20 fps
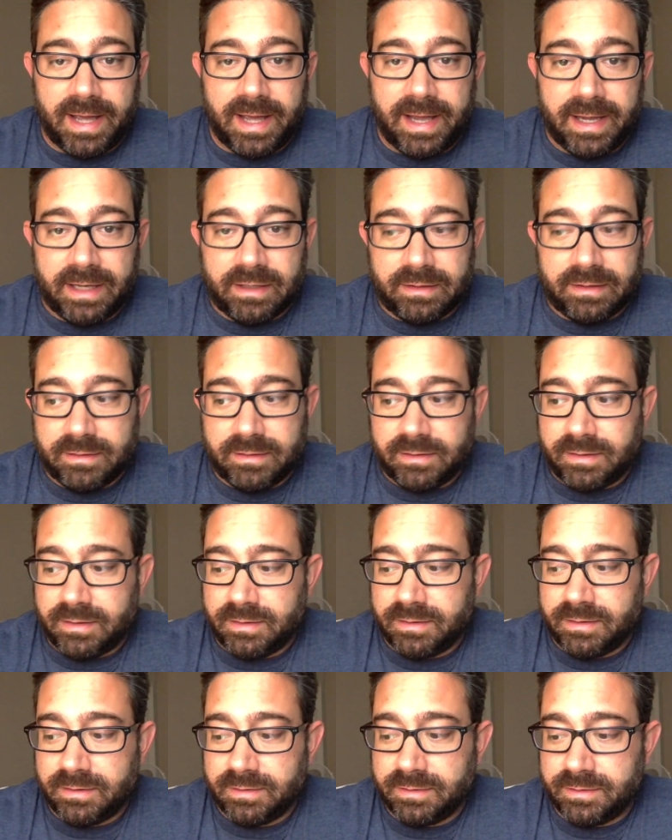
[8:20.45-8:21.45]
And
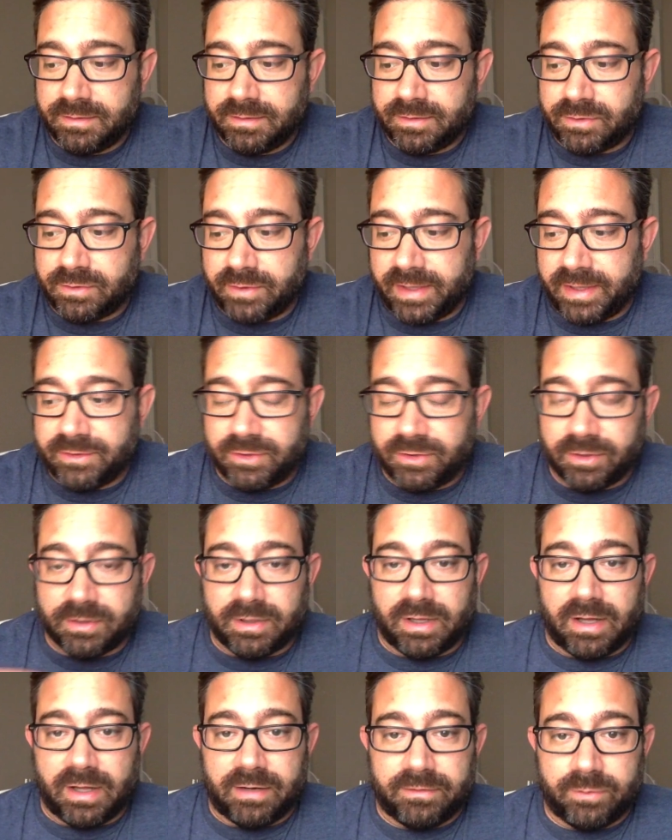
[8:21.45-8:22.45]
so that took
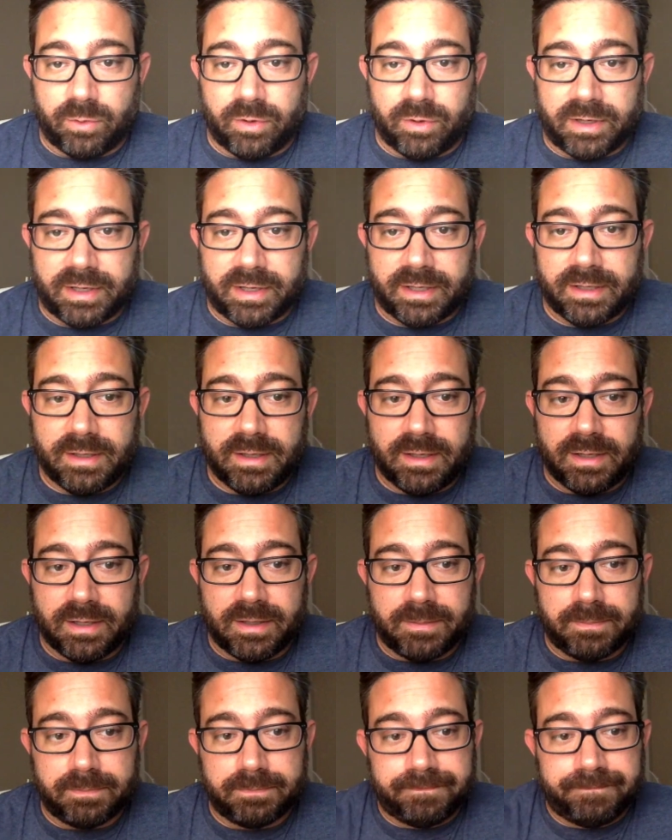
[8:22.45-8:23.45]
a lot of work.
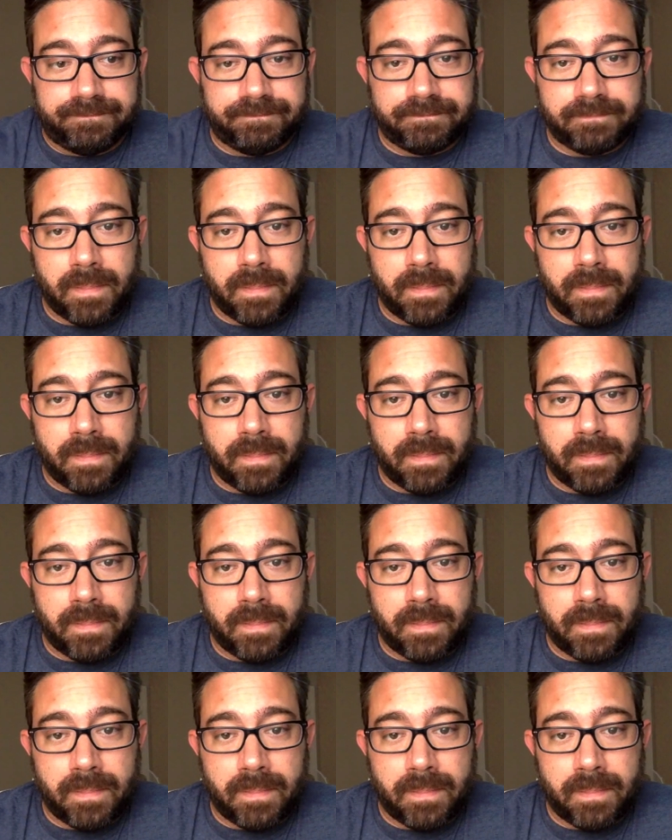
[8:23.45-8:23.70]
Um,